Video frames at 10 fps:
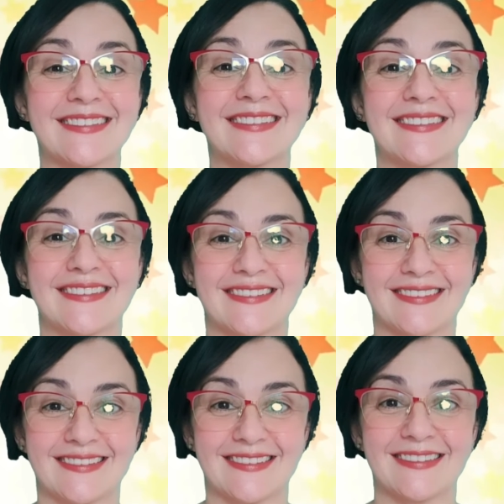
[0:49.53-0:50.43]

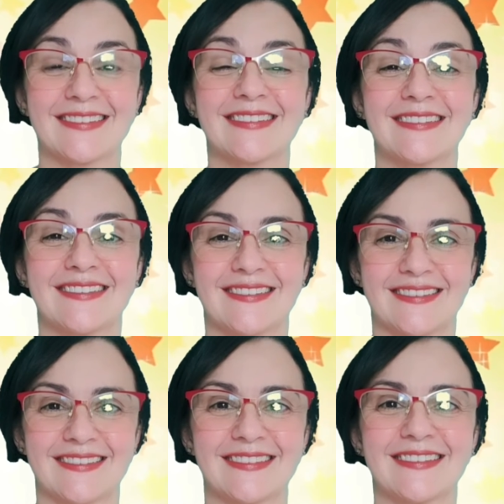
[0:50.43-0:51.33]

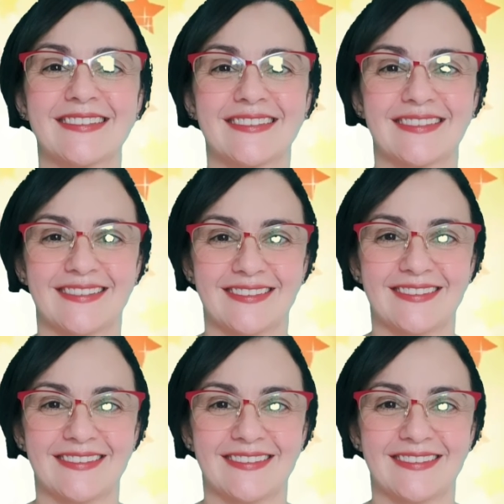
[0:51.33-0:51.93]
[no speech]